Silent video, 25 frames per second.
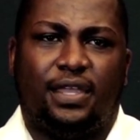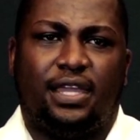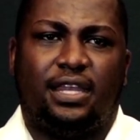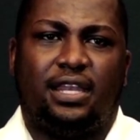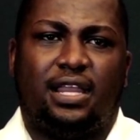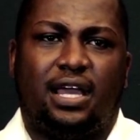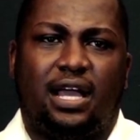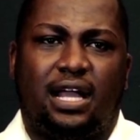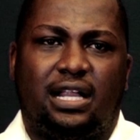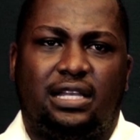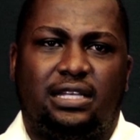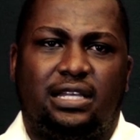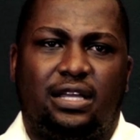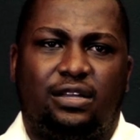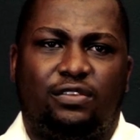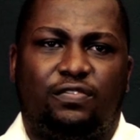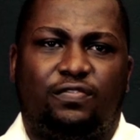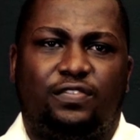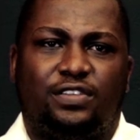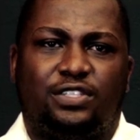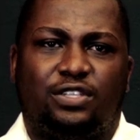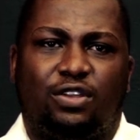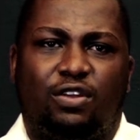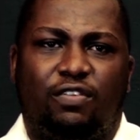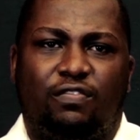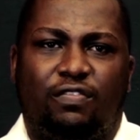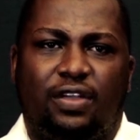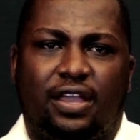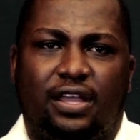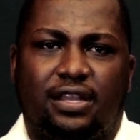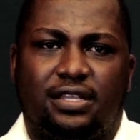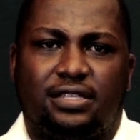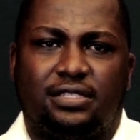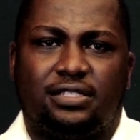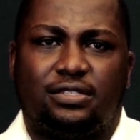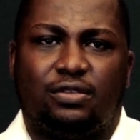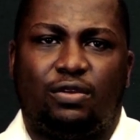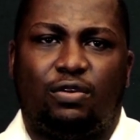Then adult physical
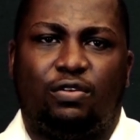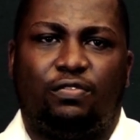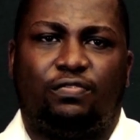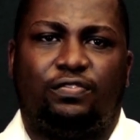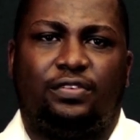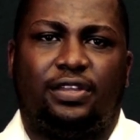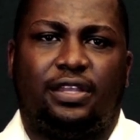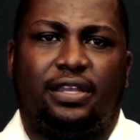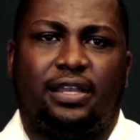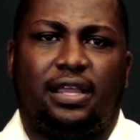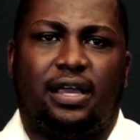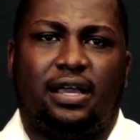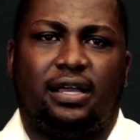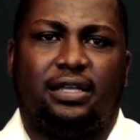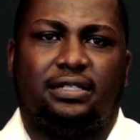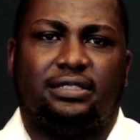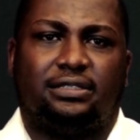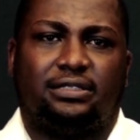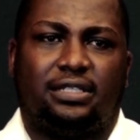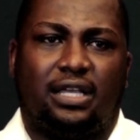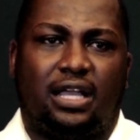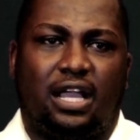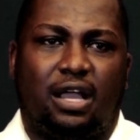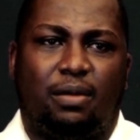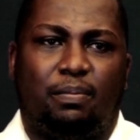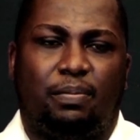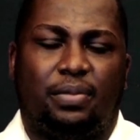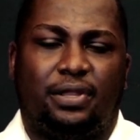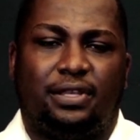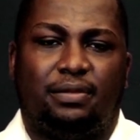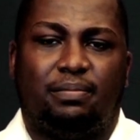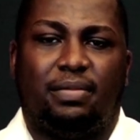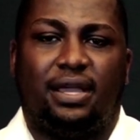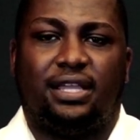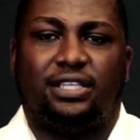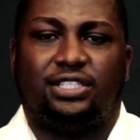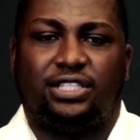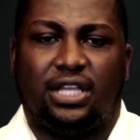violence often is
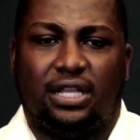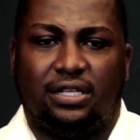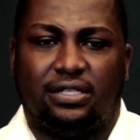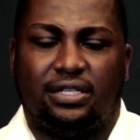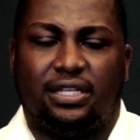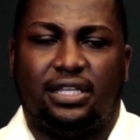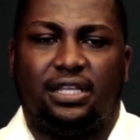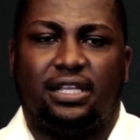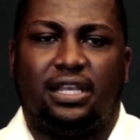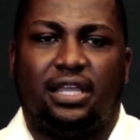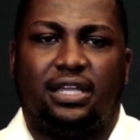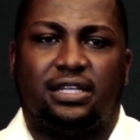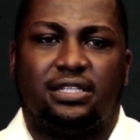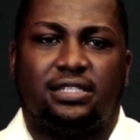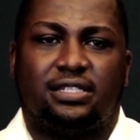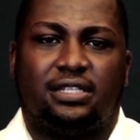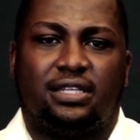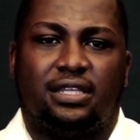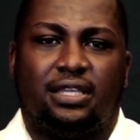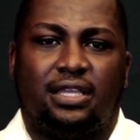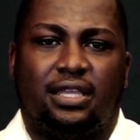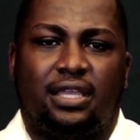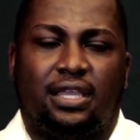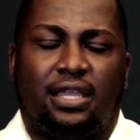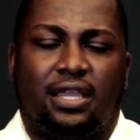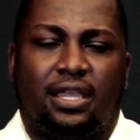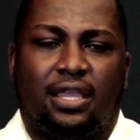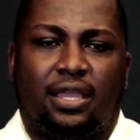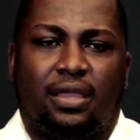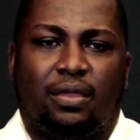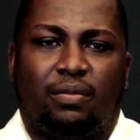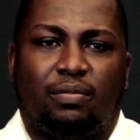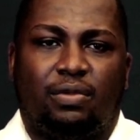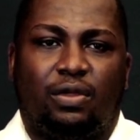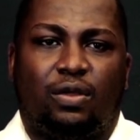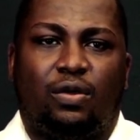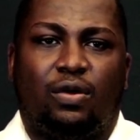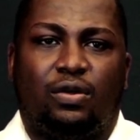accompanied by child neglect,
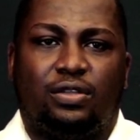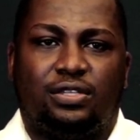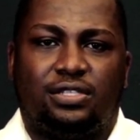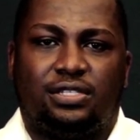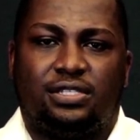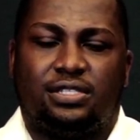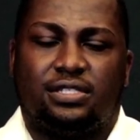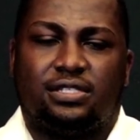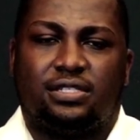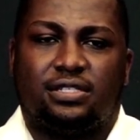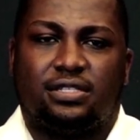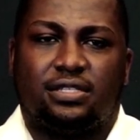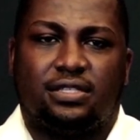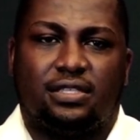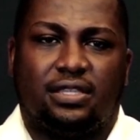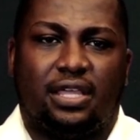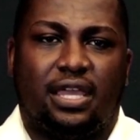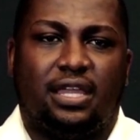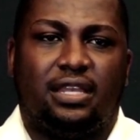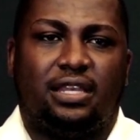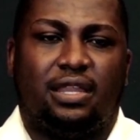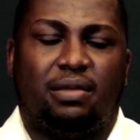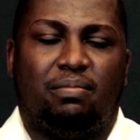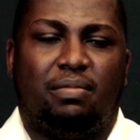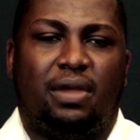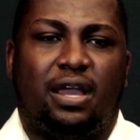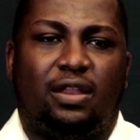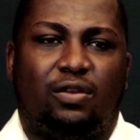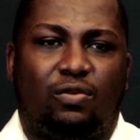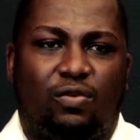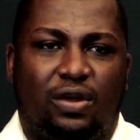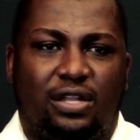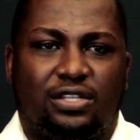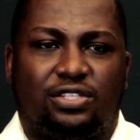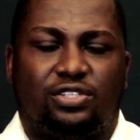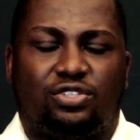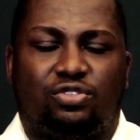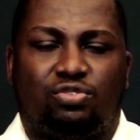because then the
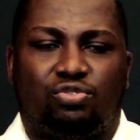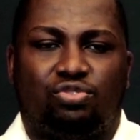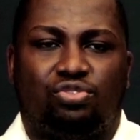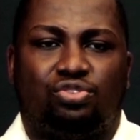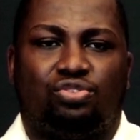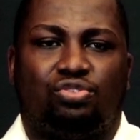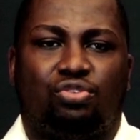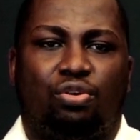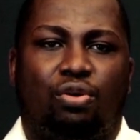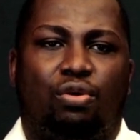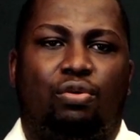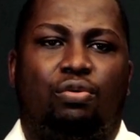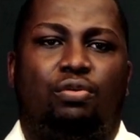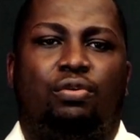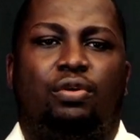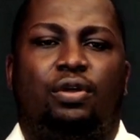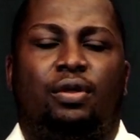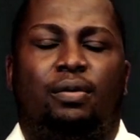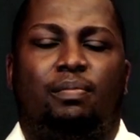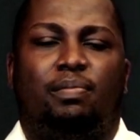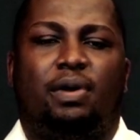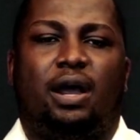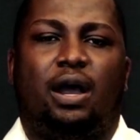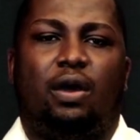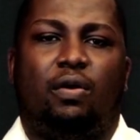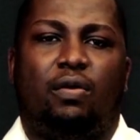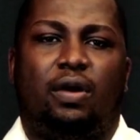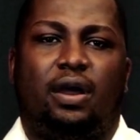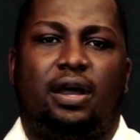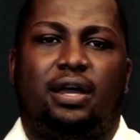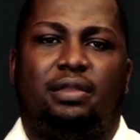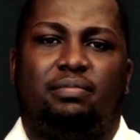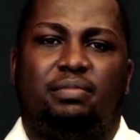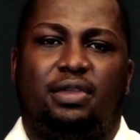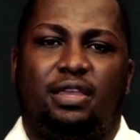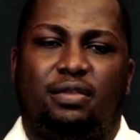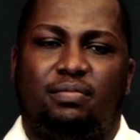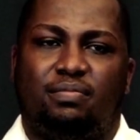man wants to show
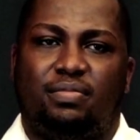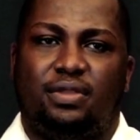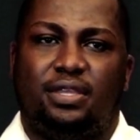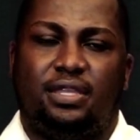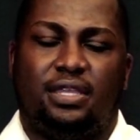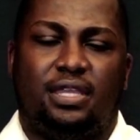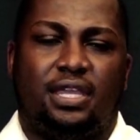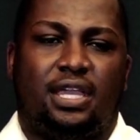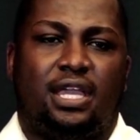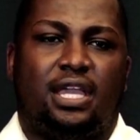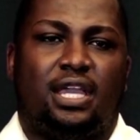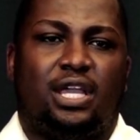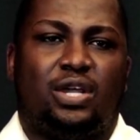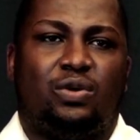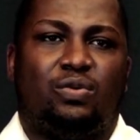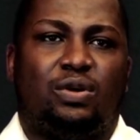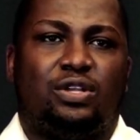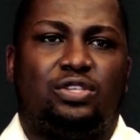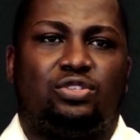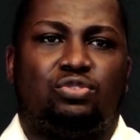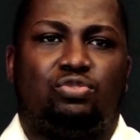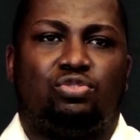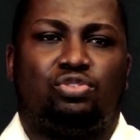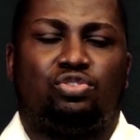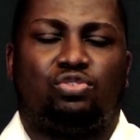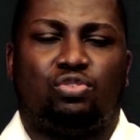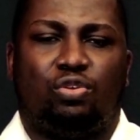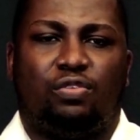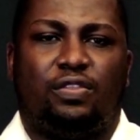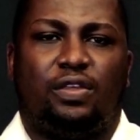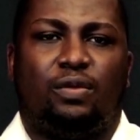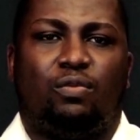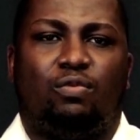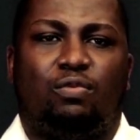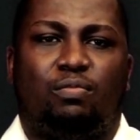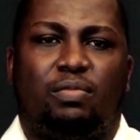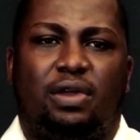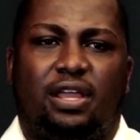power and maybe wants to
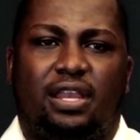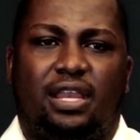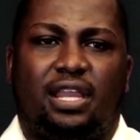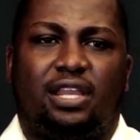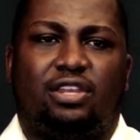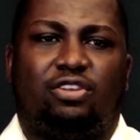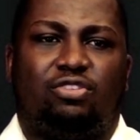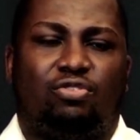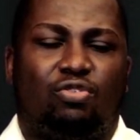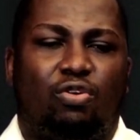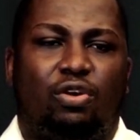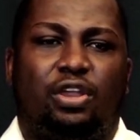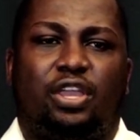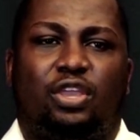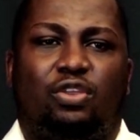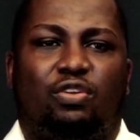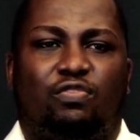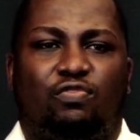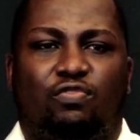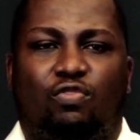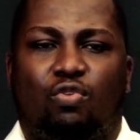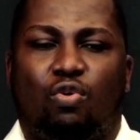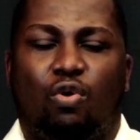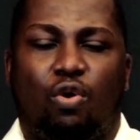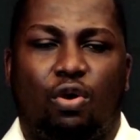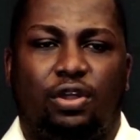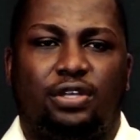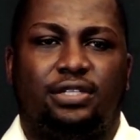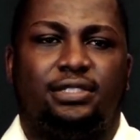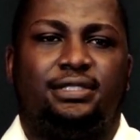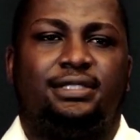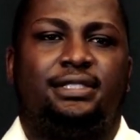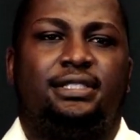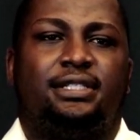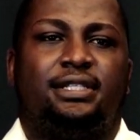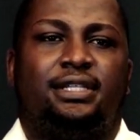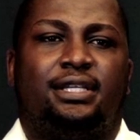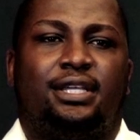show the woman that, okay, you've
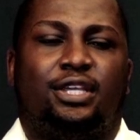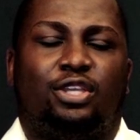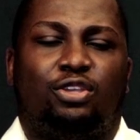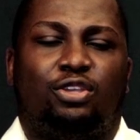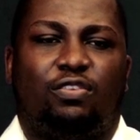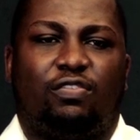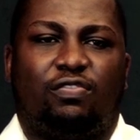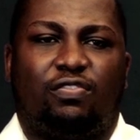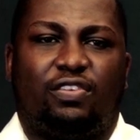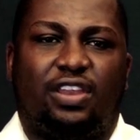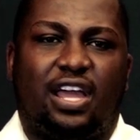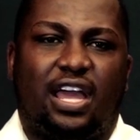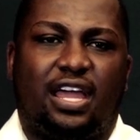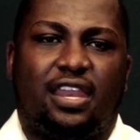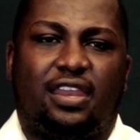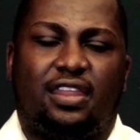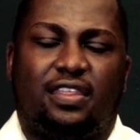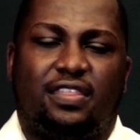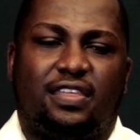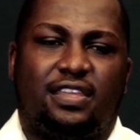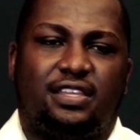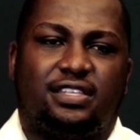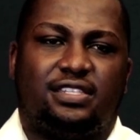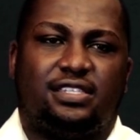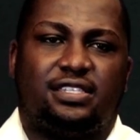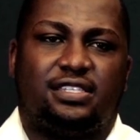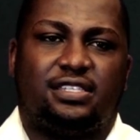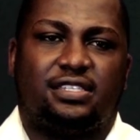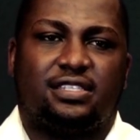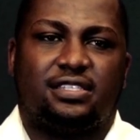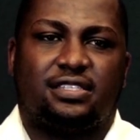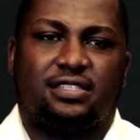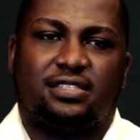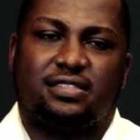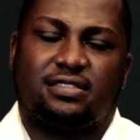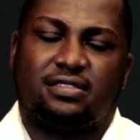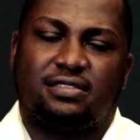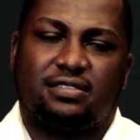gone, you've done
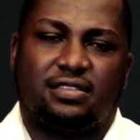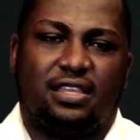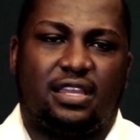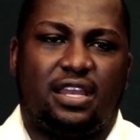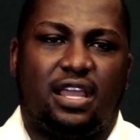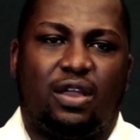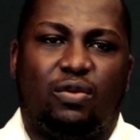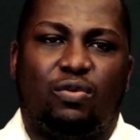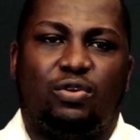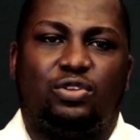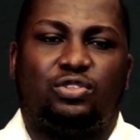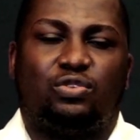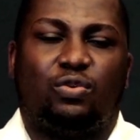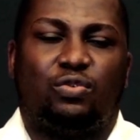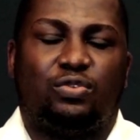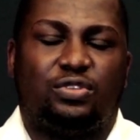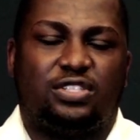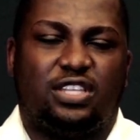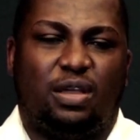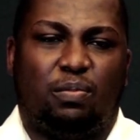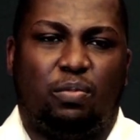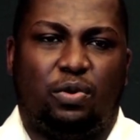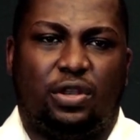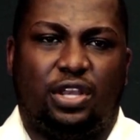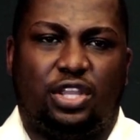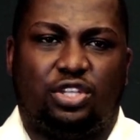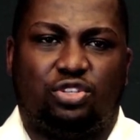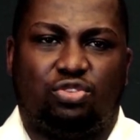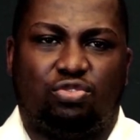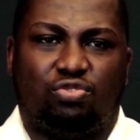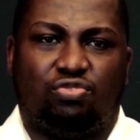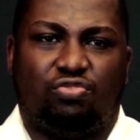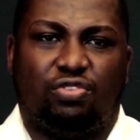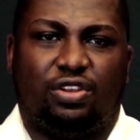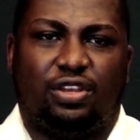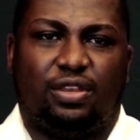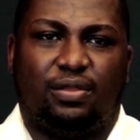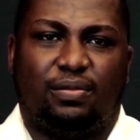this, then I also want to support the
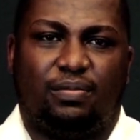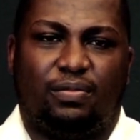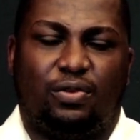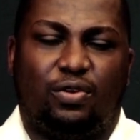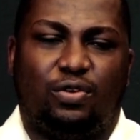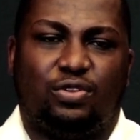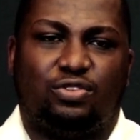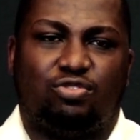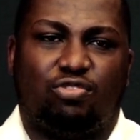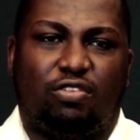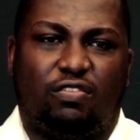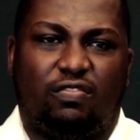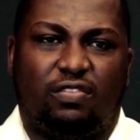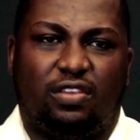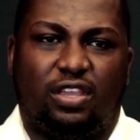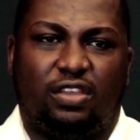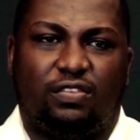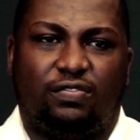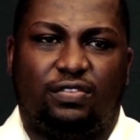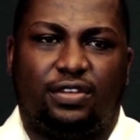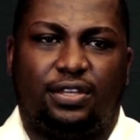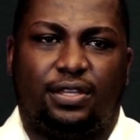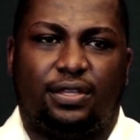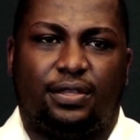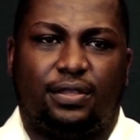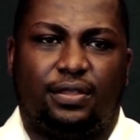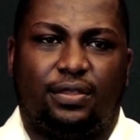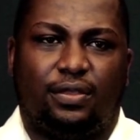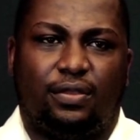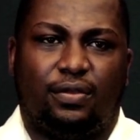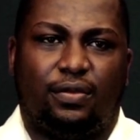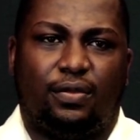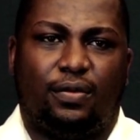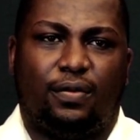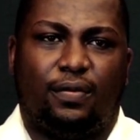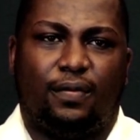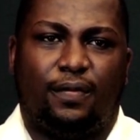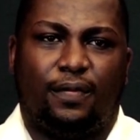children because you have left,
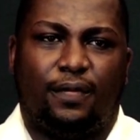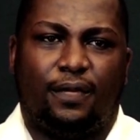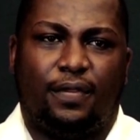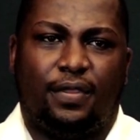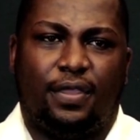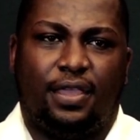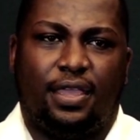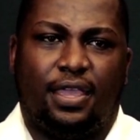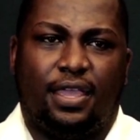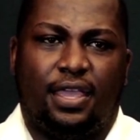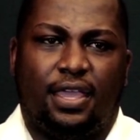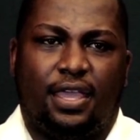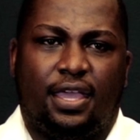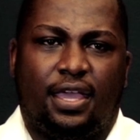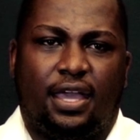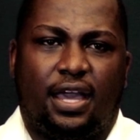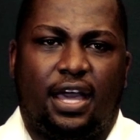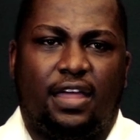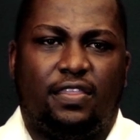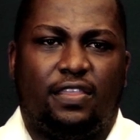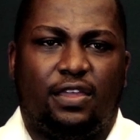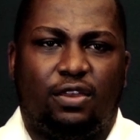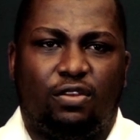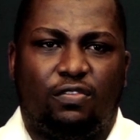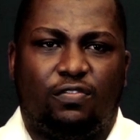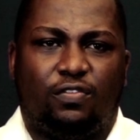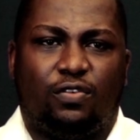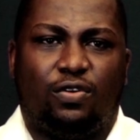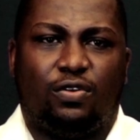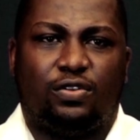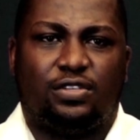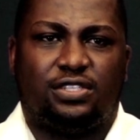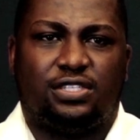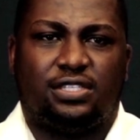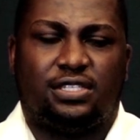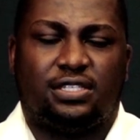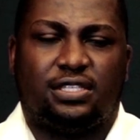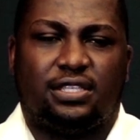you know. And then, of
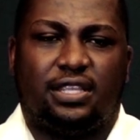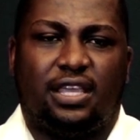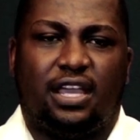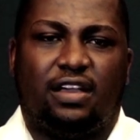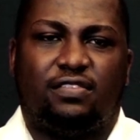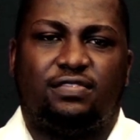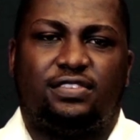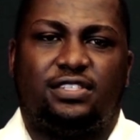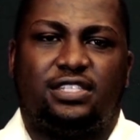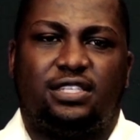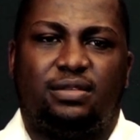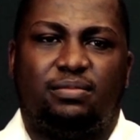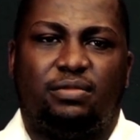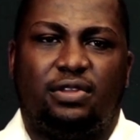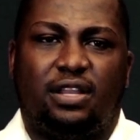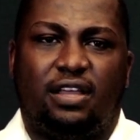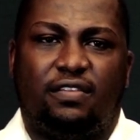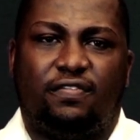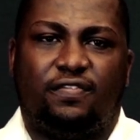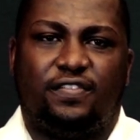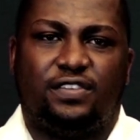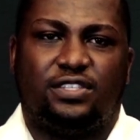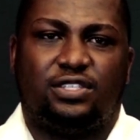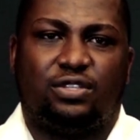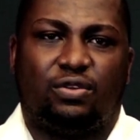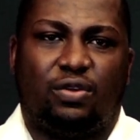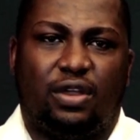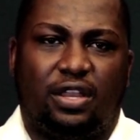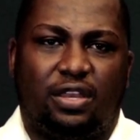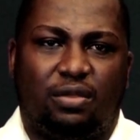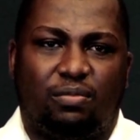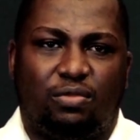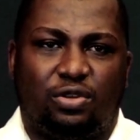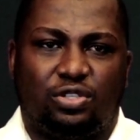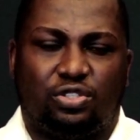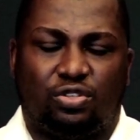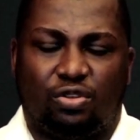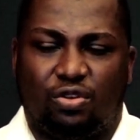course, they have similar physical
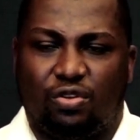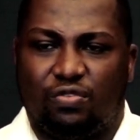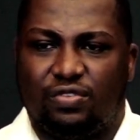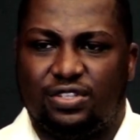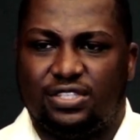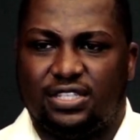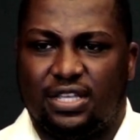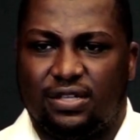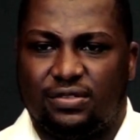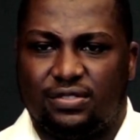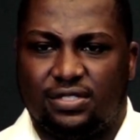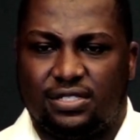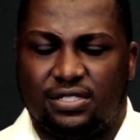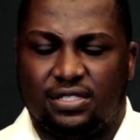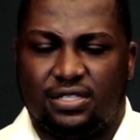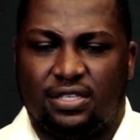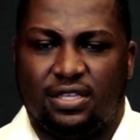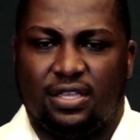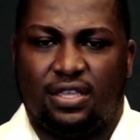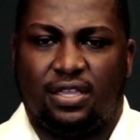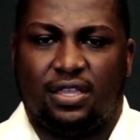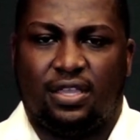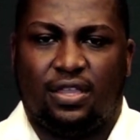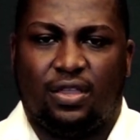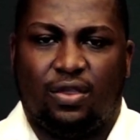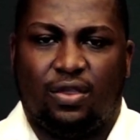and emotional results.